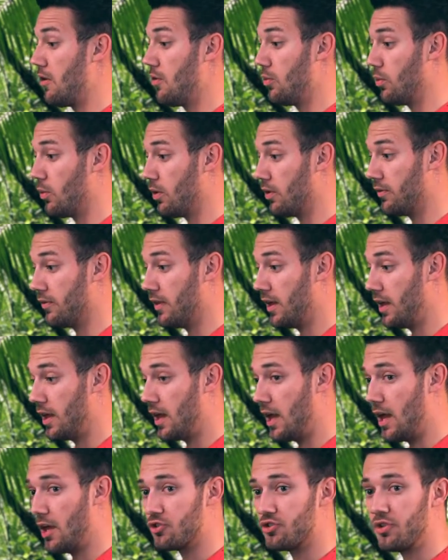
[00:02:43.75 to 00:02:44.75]
Oh, that
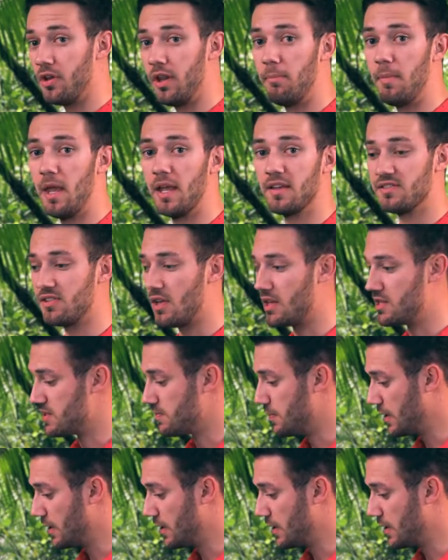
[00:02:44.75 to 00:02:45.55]
actually makes sense.